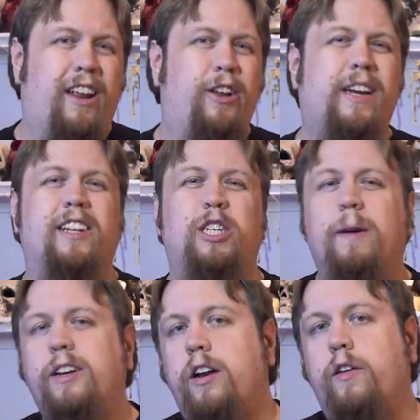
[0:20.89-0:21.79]
Now, you can
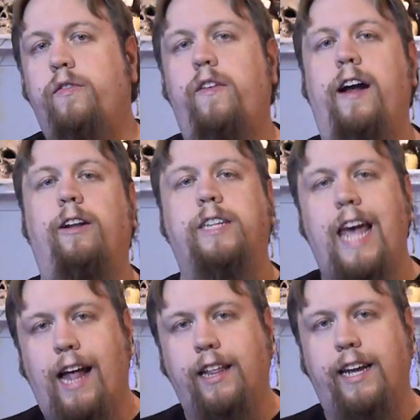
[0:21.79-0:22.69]
expect another final
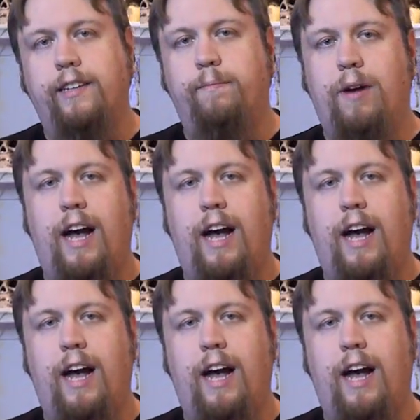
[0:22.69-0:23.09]
tally and